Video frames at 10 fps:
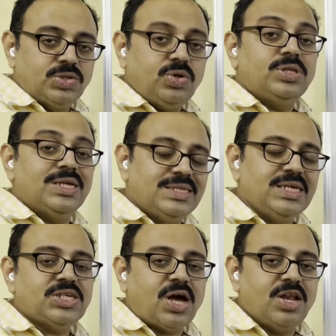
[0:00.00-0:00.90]
So this
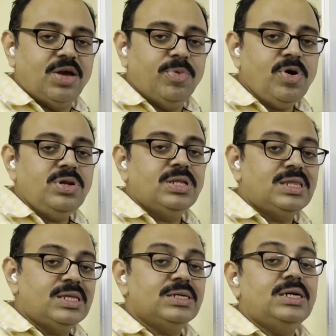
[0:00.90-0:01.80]
is all
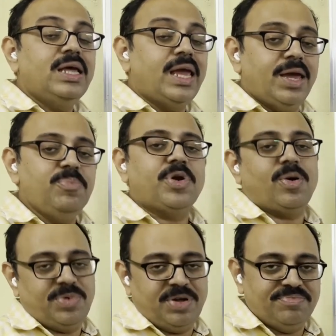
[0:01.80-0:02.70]
about third A
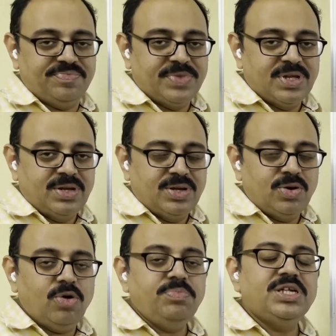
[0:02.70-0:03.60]
problem.
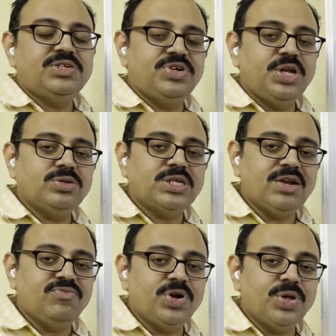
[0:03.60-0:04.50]
Hope this video is
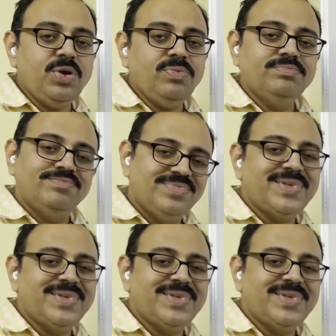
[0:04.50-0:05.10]
helpful to you.